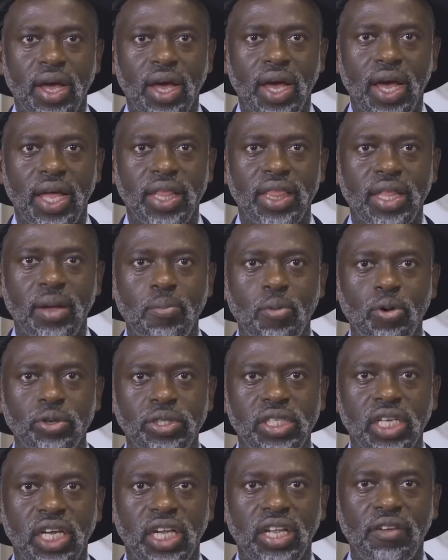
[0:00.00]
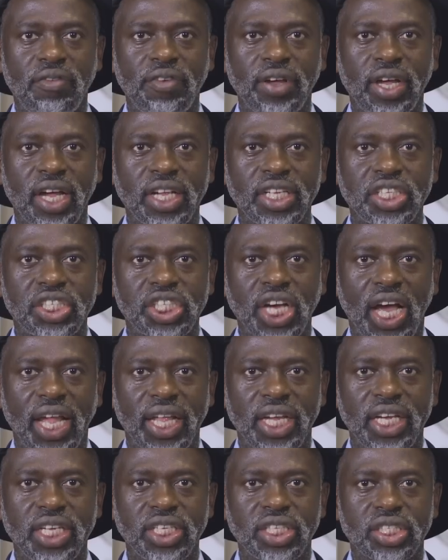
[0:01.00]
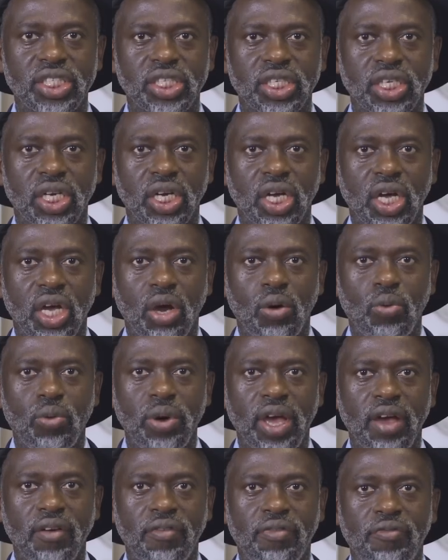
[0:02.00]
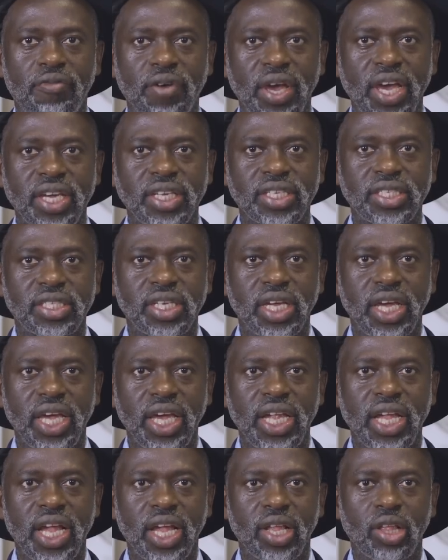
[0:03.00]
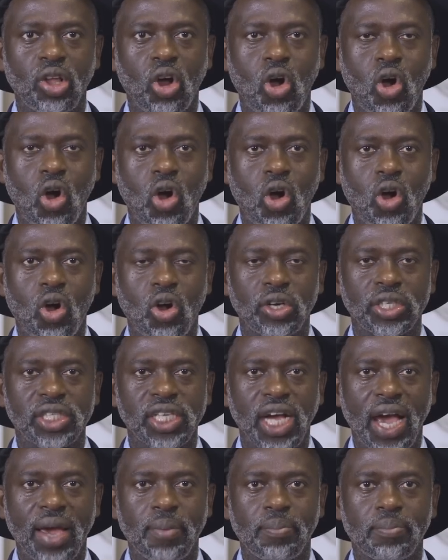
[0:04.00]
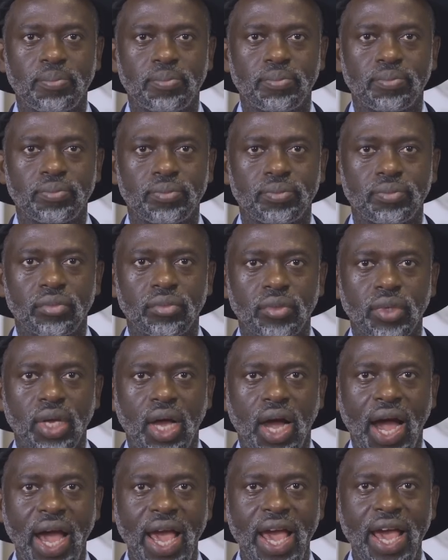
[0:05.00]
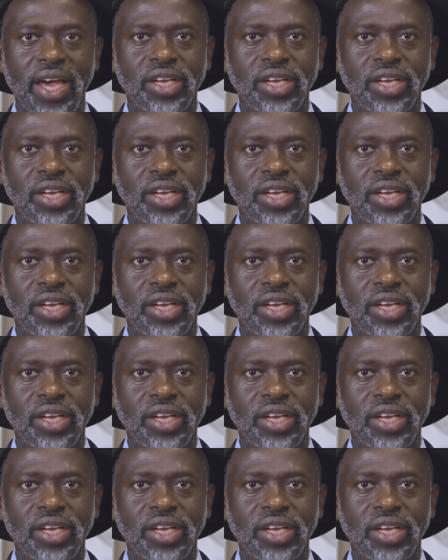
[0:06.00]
and the most significant challenge we have faced in a long time. Higher